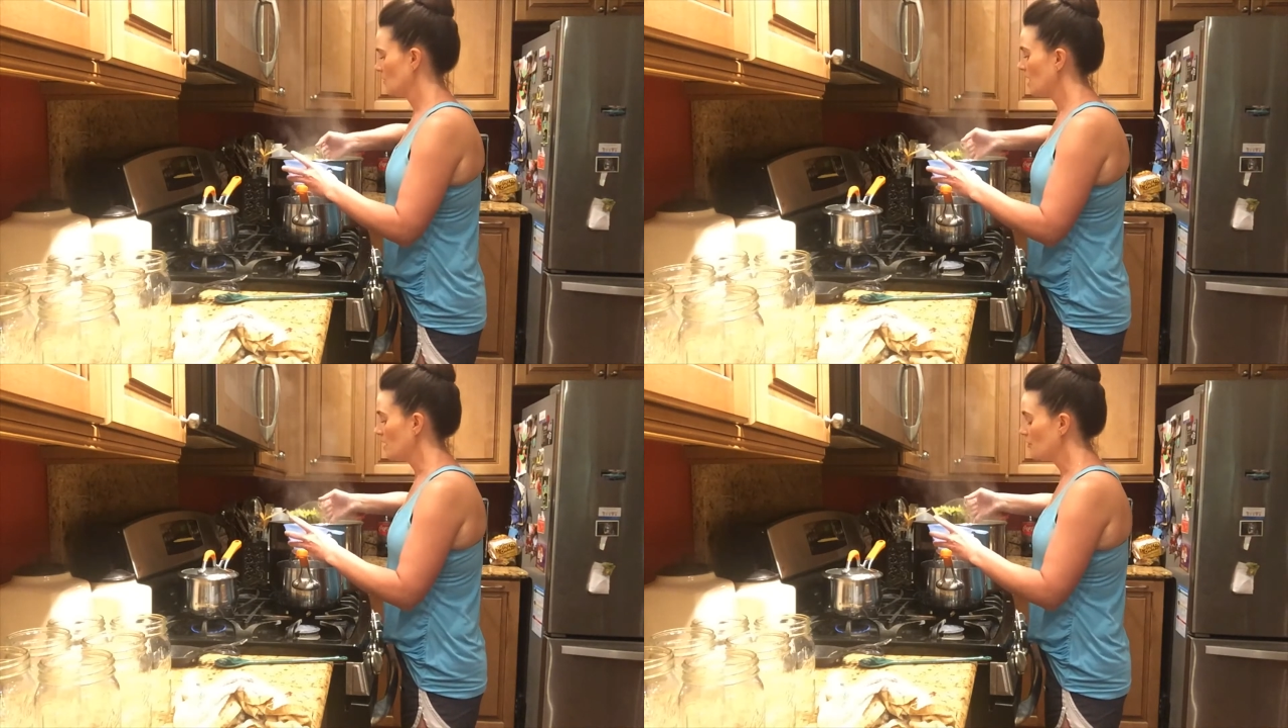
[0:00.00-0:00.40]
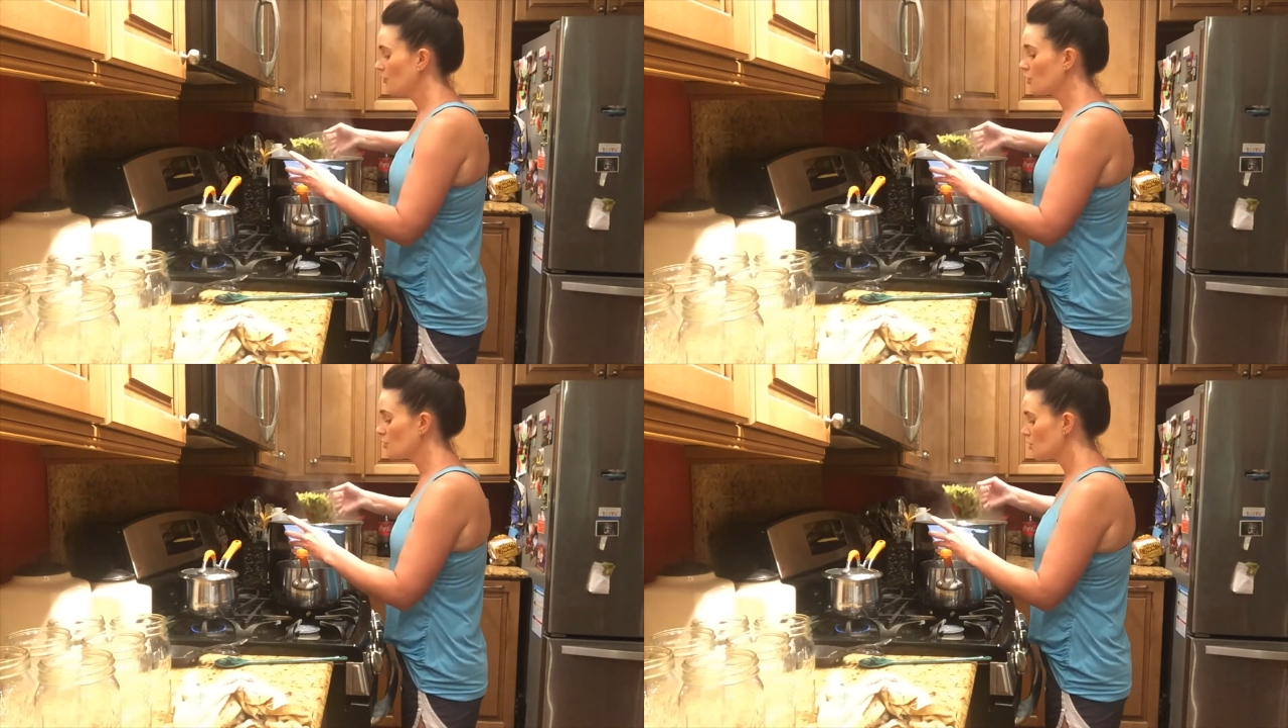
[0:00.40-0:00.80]
And at
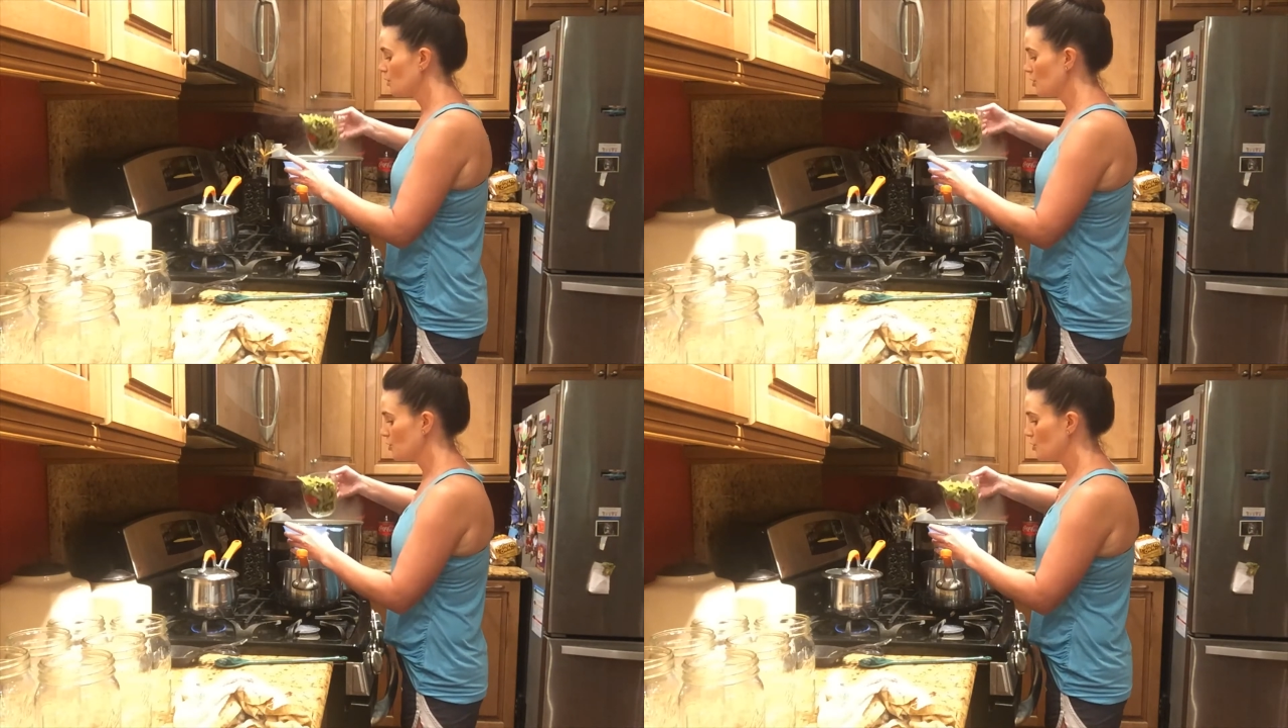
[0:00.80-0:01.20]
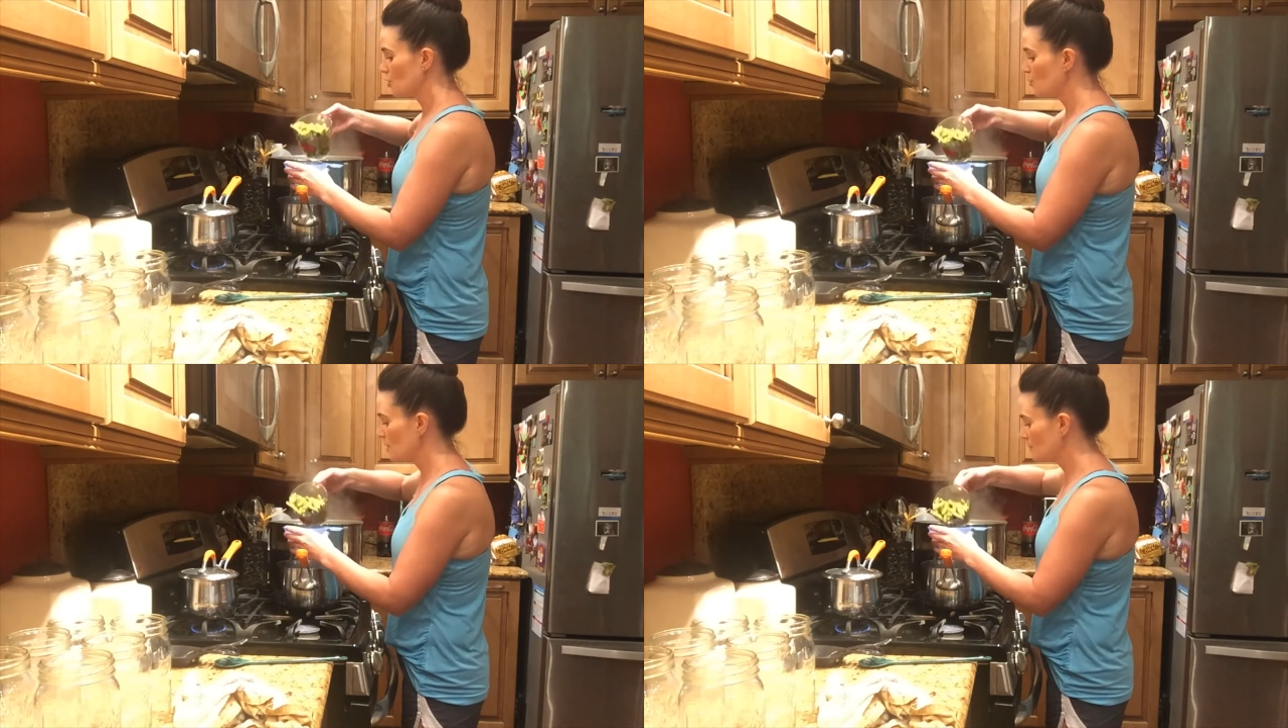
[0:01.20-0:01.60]
first, when you're
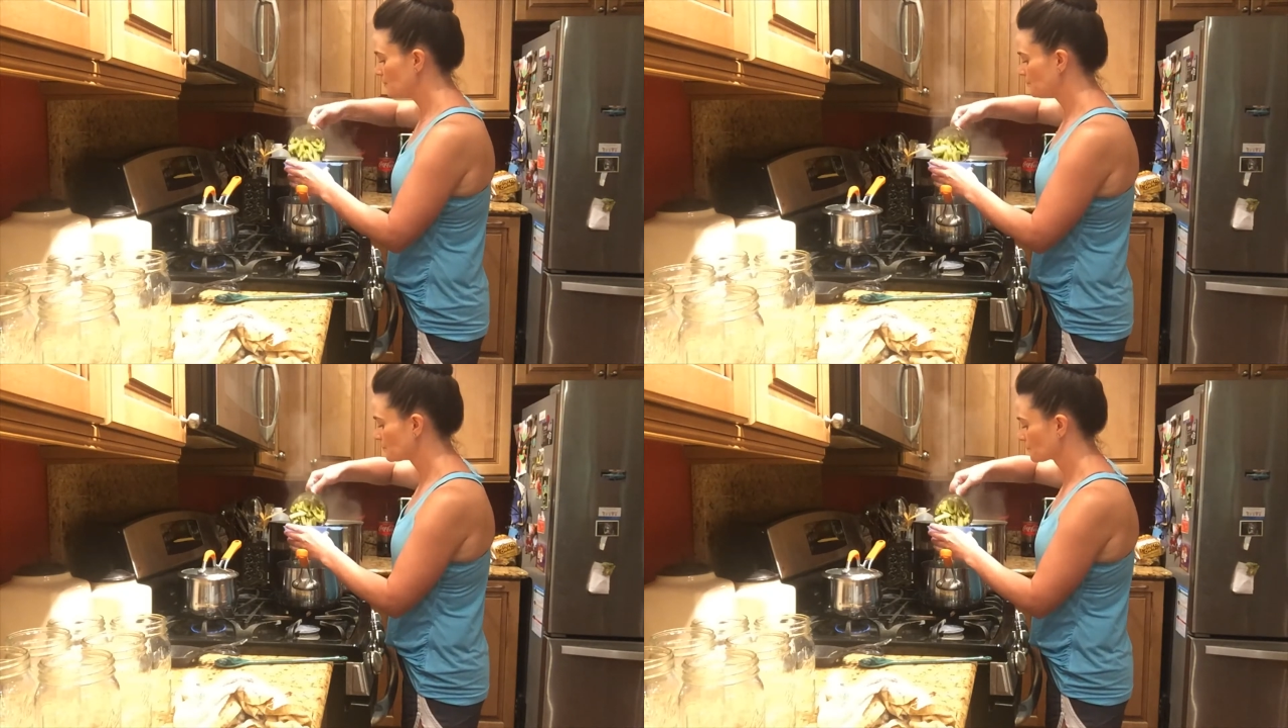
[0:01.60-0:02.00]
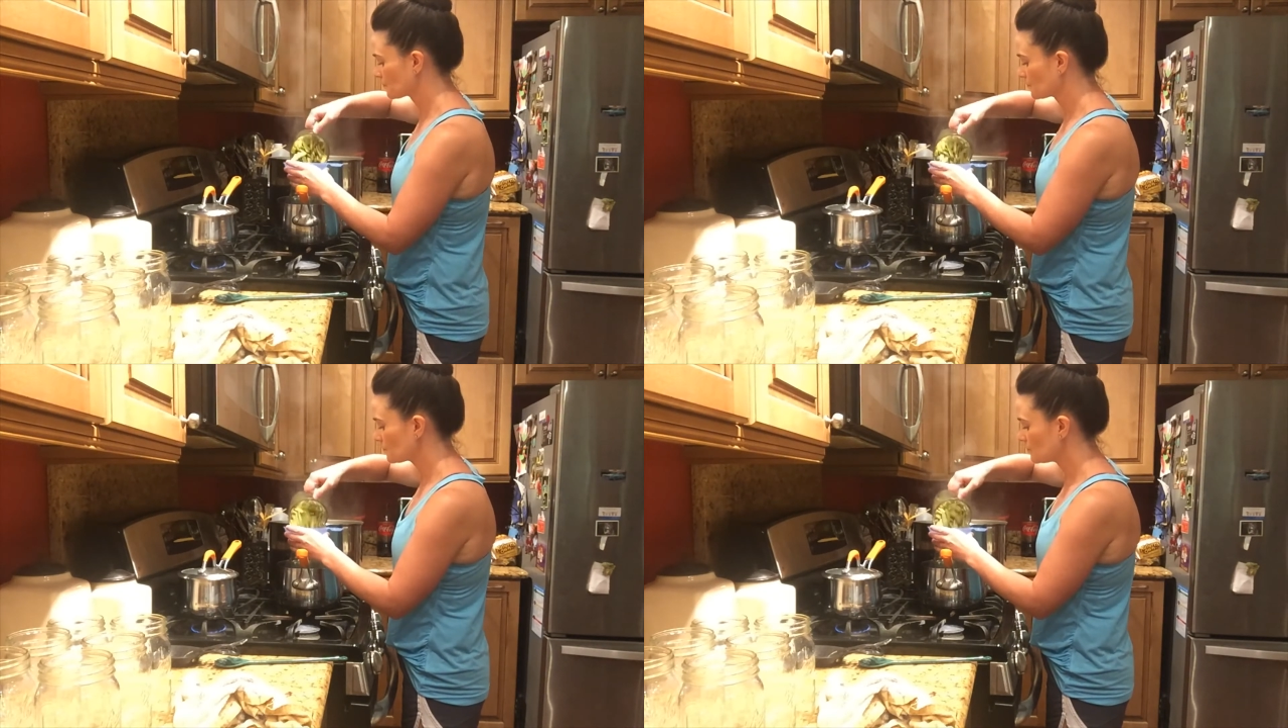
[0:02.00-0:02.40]
scooping,
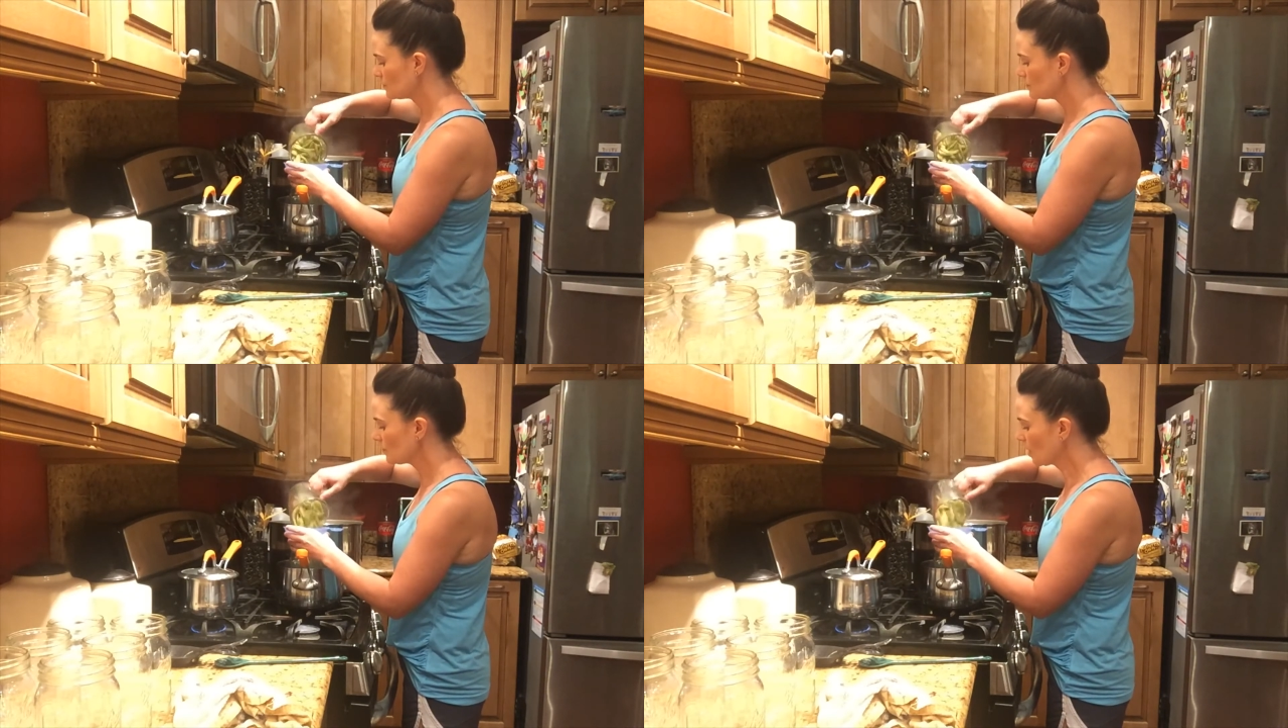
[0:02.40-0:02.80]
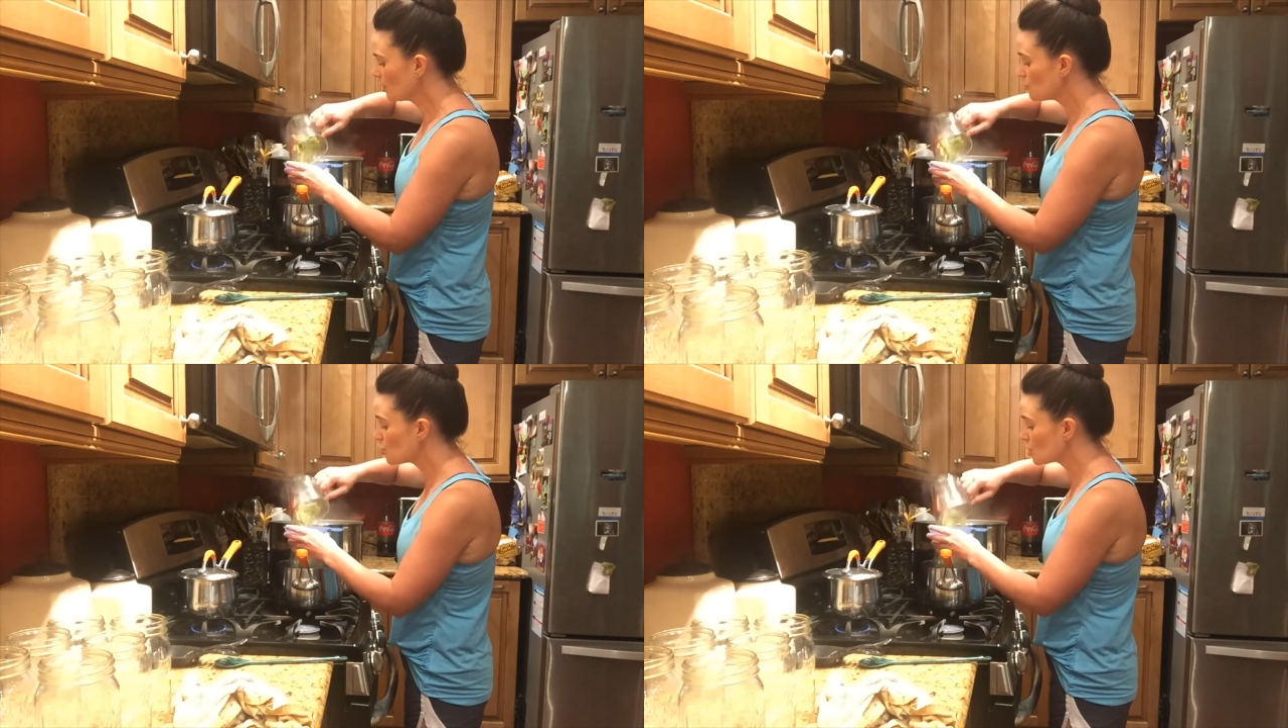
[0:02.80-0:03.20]

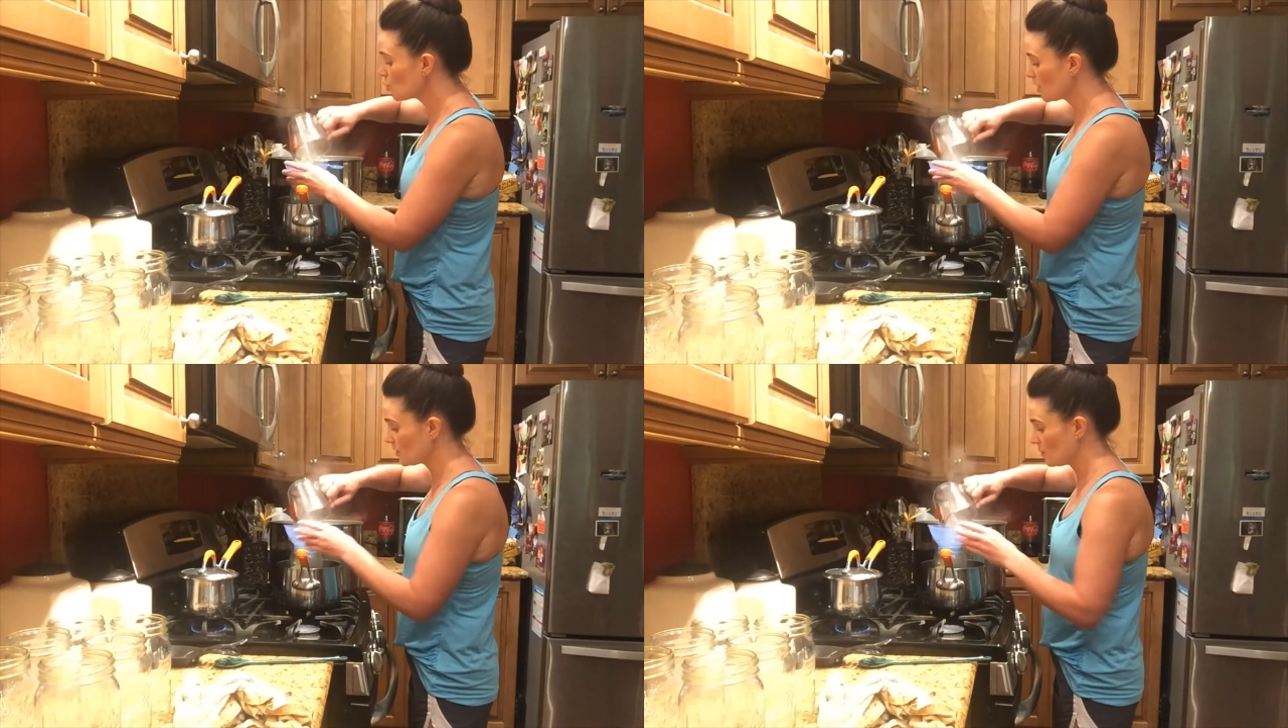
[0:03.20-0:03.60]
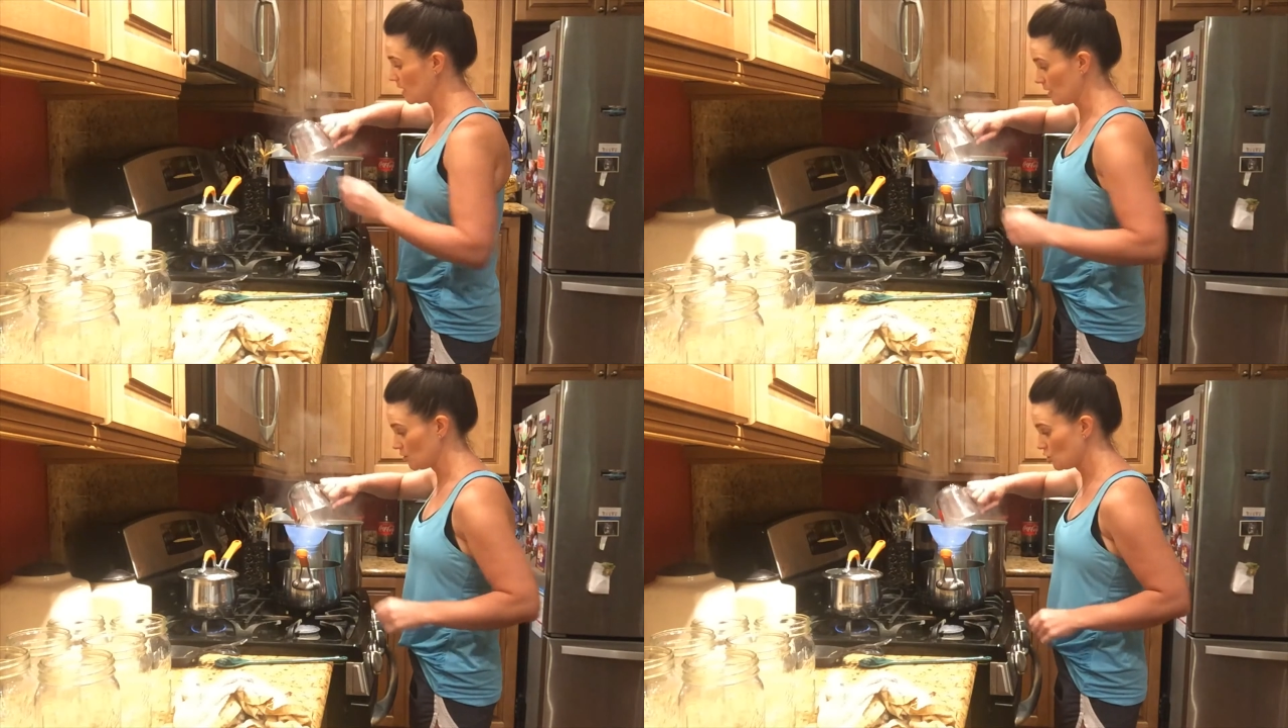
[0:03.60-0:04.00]
you just want the beans.